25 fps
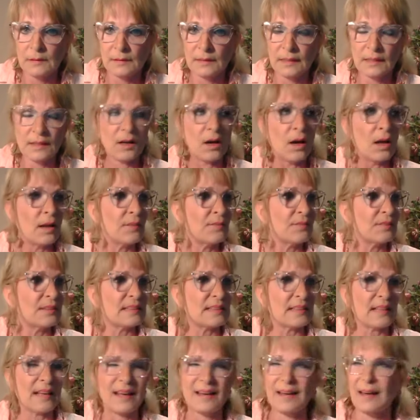Then all of a
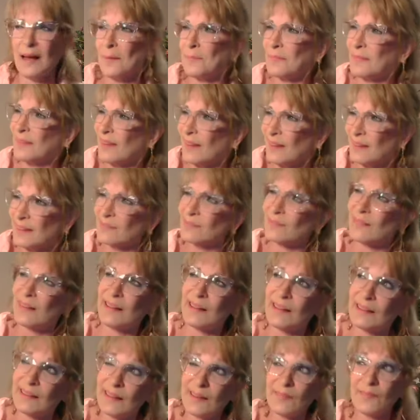sudden, I'm thinking,
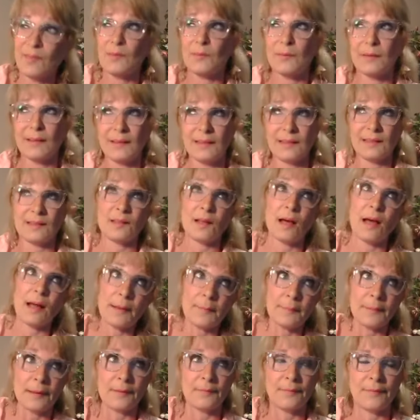Well, I never really
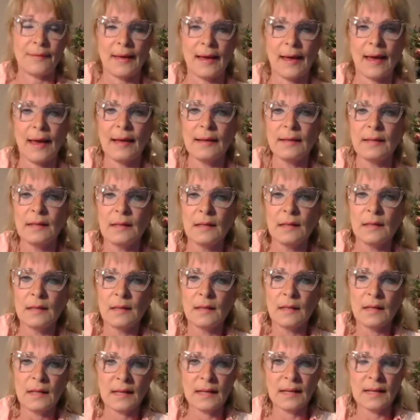thought about that.
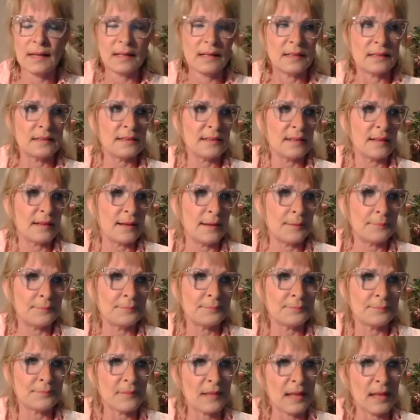And,
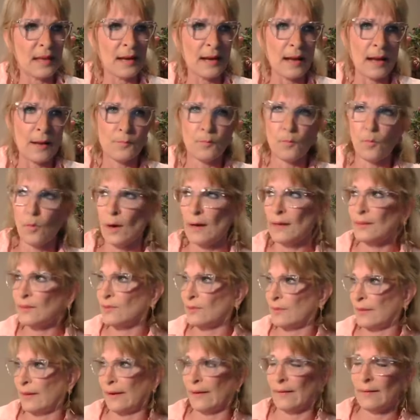um, and I'm
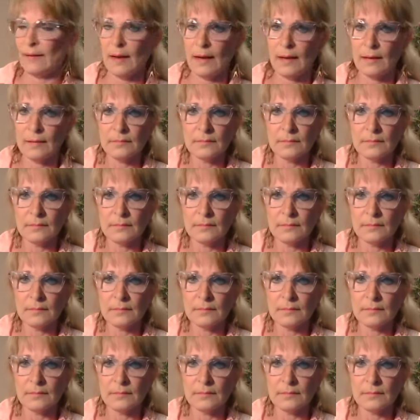wondering.